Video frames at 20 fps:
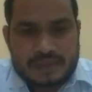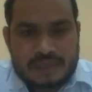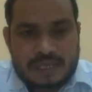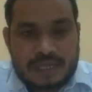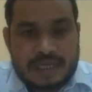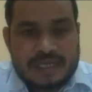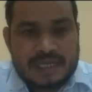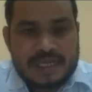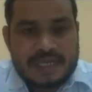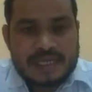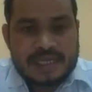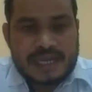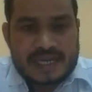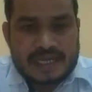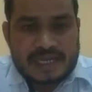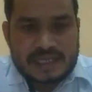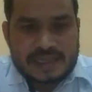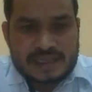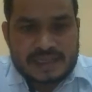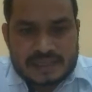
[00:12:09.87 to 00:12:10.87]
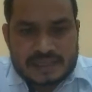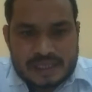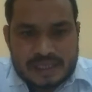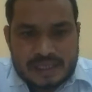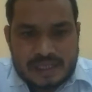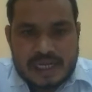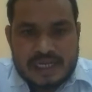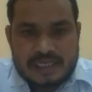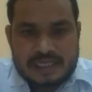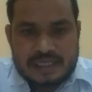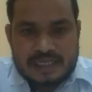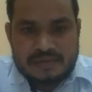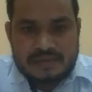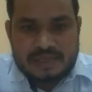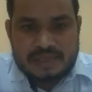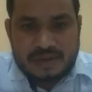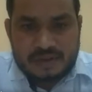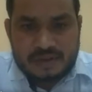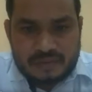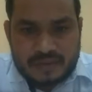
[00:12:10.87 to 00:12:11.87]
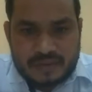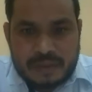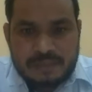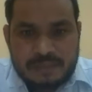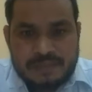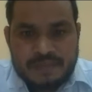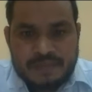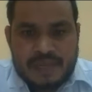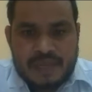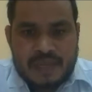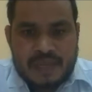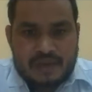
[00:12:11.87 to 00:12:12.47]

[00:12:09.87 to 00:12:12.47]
Classes without verb.